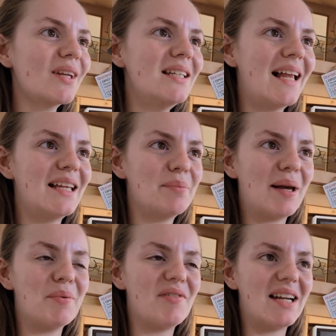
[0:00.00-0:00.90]
Nellie's
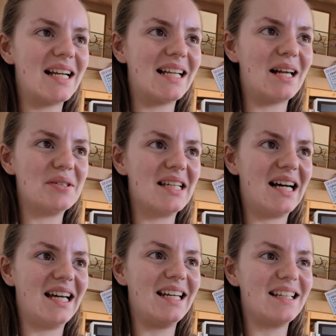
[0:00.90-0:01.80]
playing with her nan
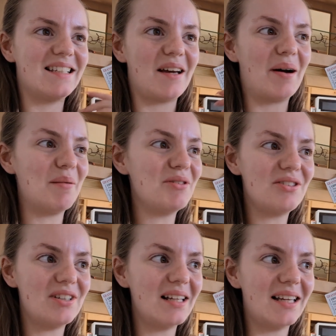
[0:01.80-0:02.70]
outside so I'm
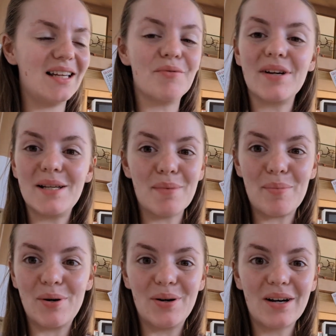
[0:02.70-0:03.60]
just chilling reading my
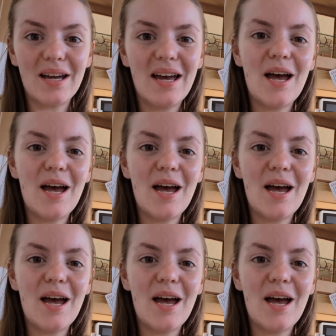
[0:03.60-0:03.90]
book